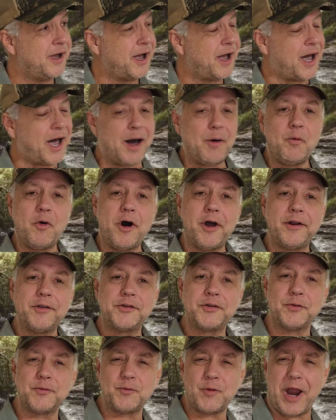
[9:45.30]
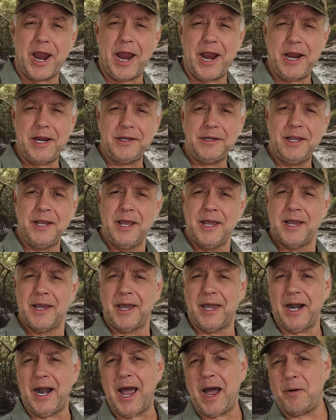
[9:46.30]
I want it to rain,
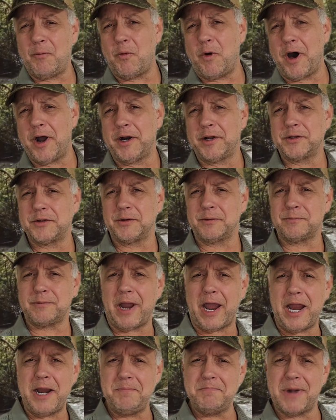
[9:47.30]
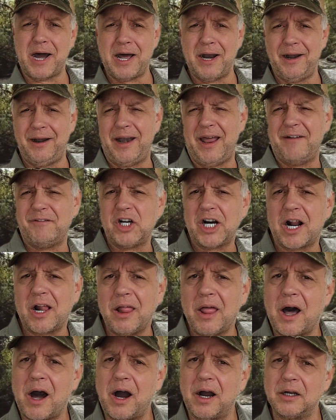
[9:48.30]
and I want it to rain by 11
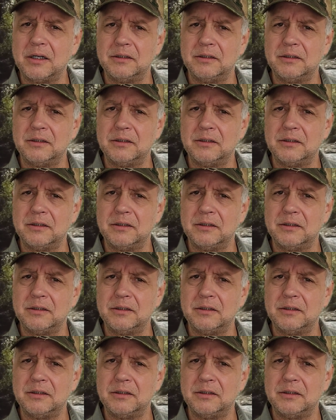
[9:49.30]
o'clock.